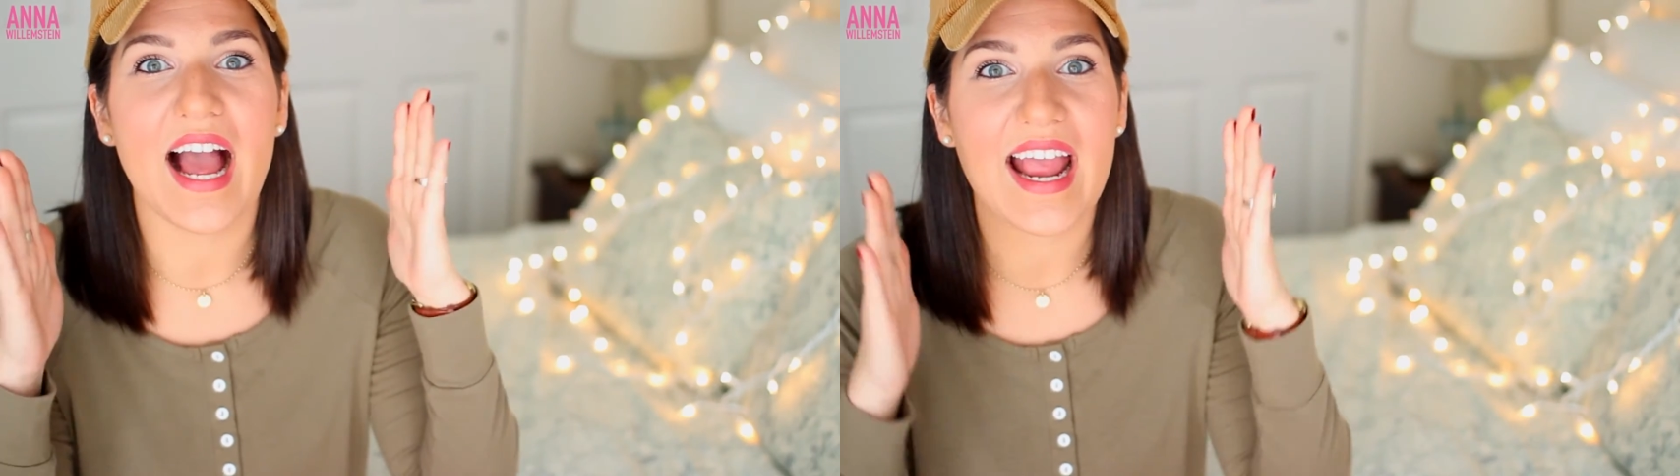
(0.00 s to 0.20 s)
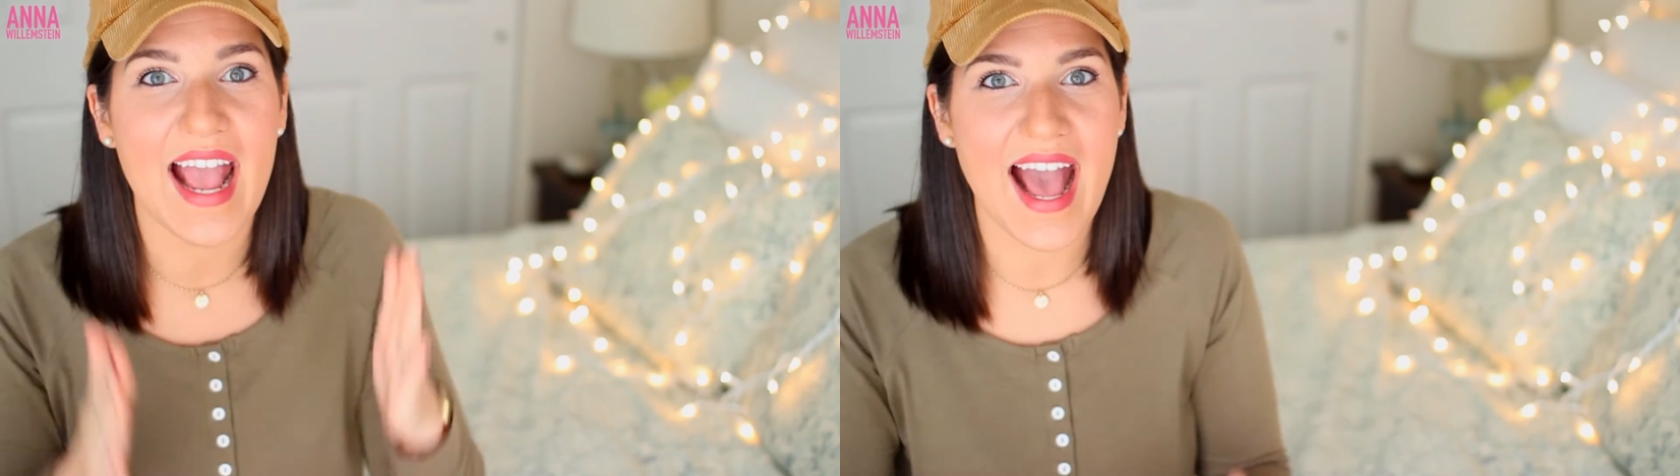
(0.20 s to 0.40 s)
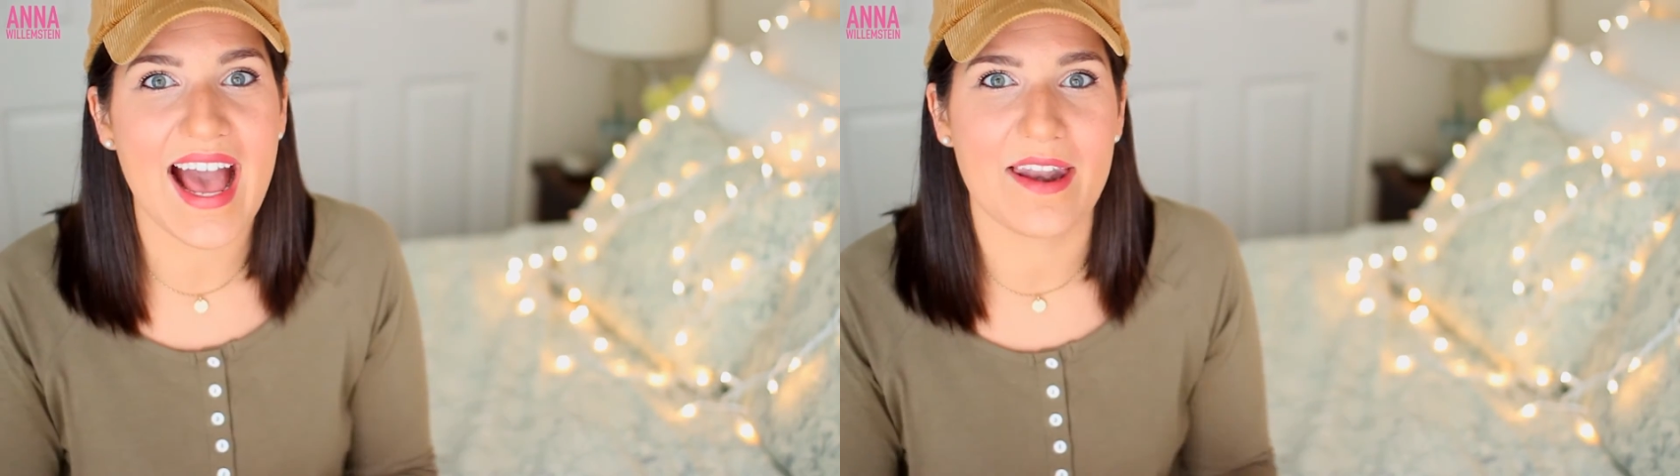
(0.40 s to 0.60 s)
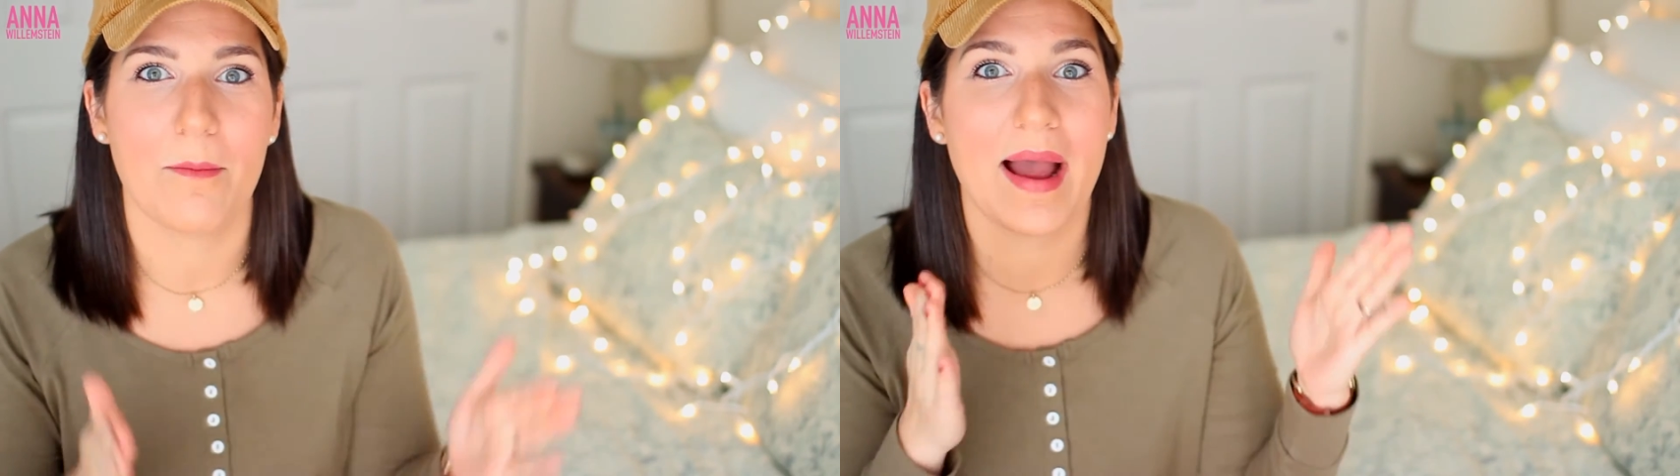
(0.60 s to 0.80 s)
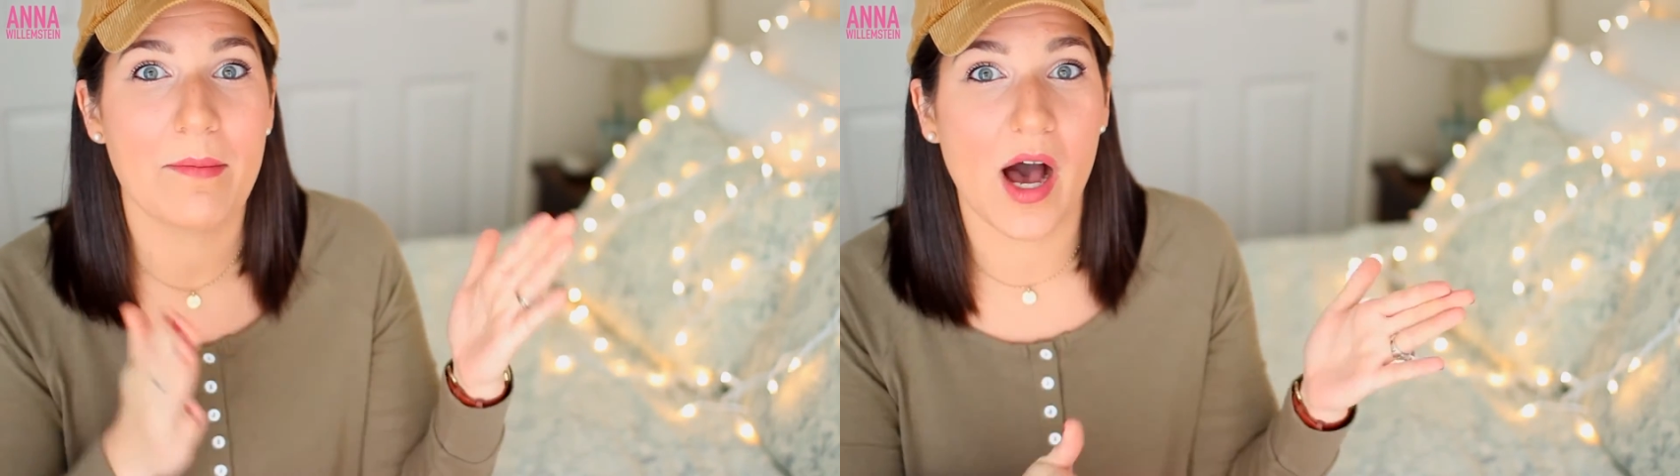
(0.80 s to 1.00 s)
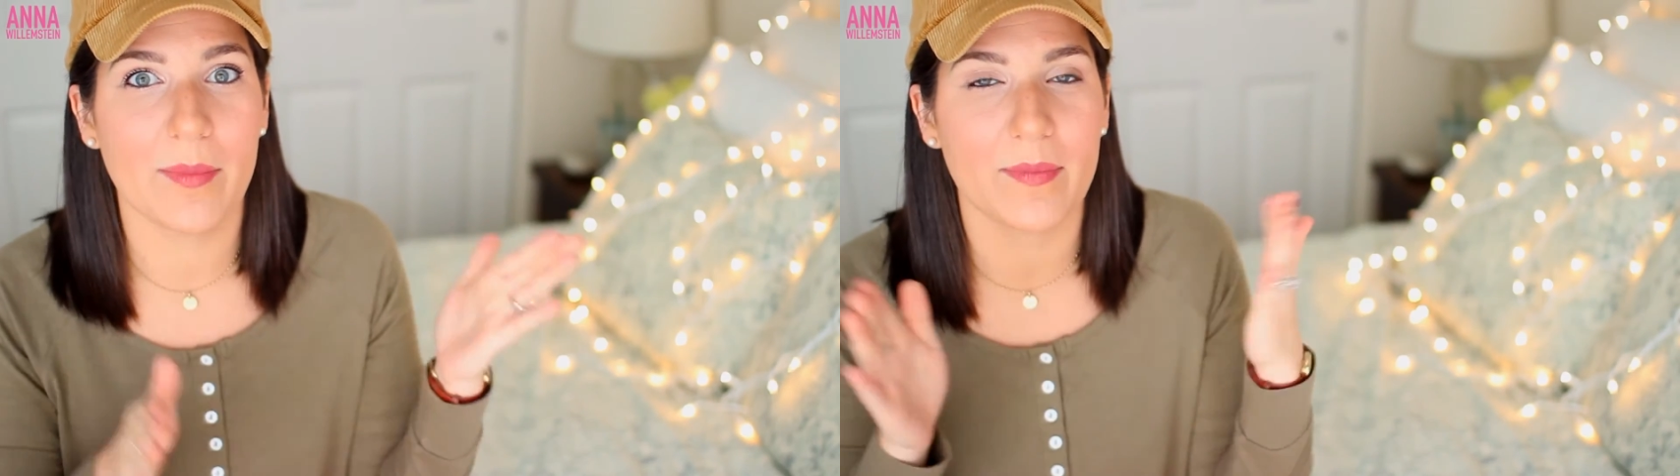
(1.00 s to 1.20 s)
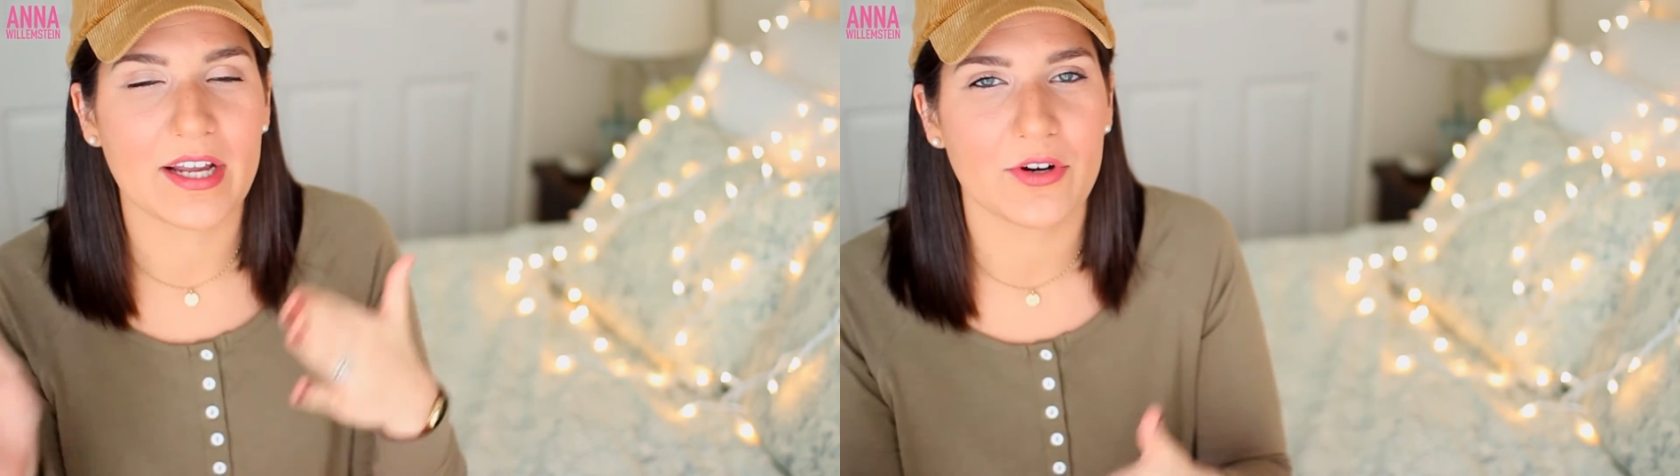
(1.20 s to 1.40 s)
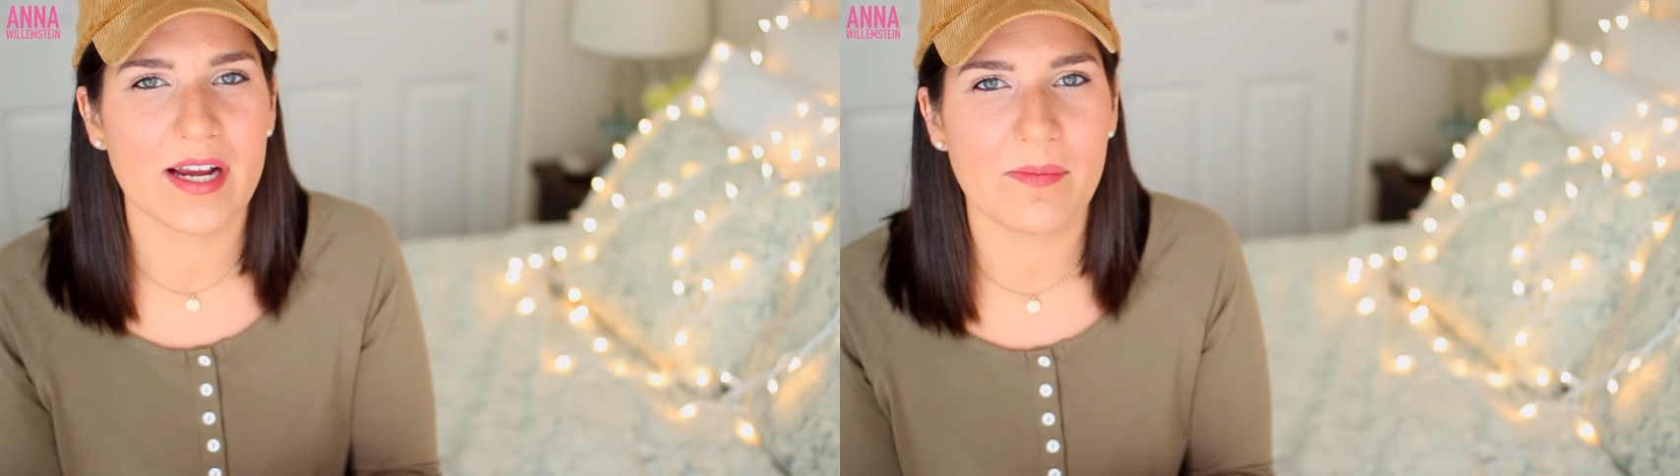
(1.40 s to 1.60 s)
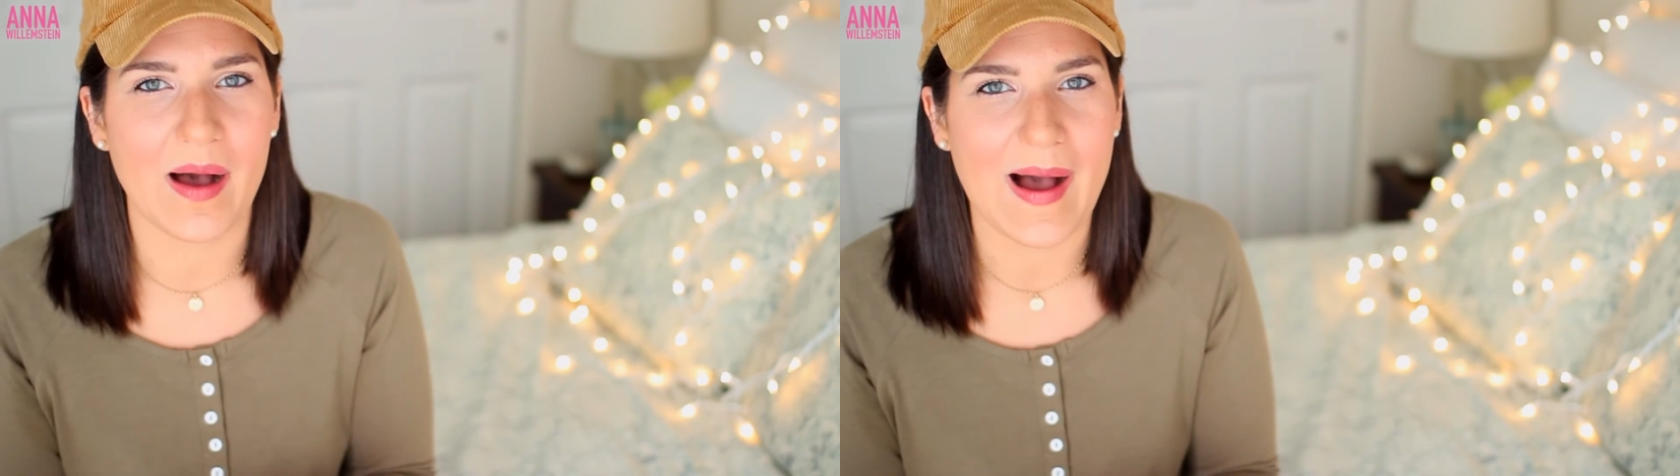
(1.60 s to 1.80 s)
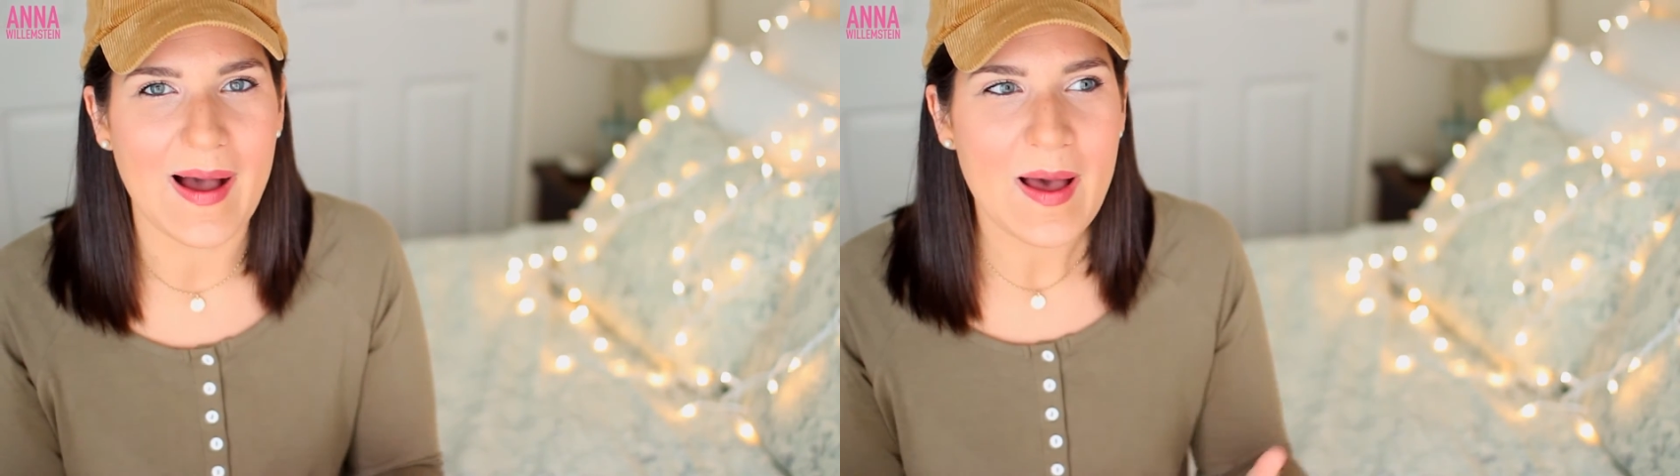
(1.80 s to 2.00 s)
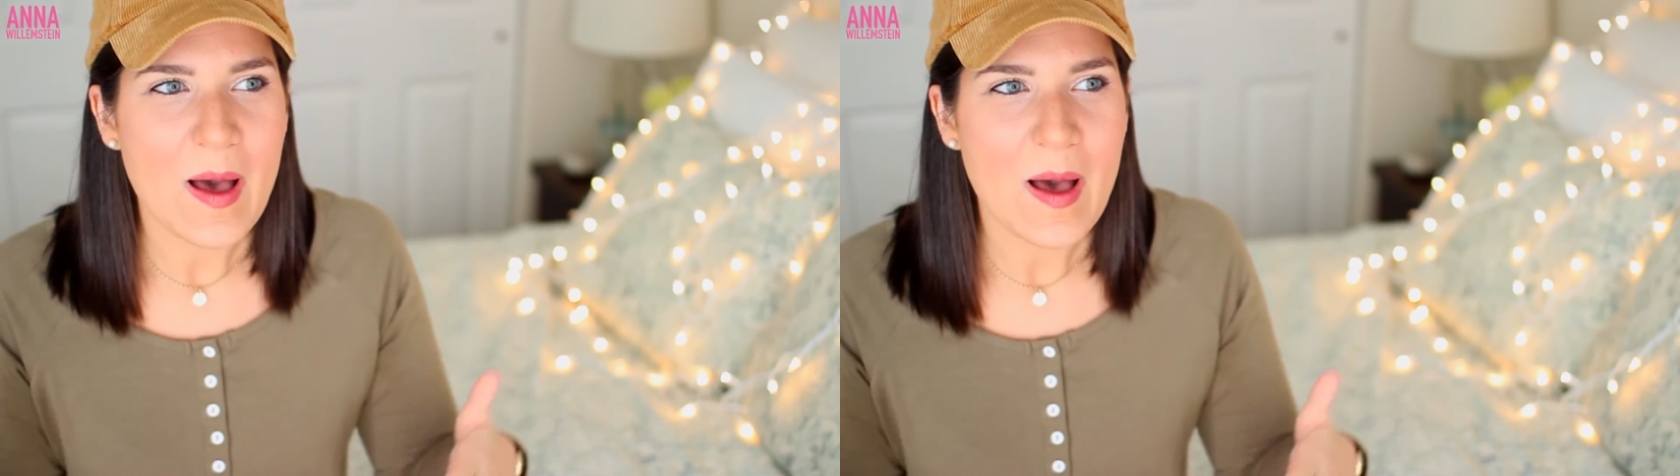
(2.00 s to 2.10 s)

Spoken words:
I had my mom and my grandpa,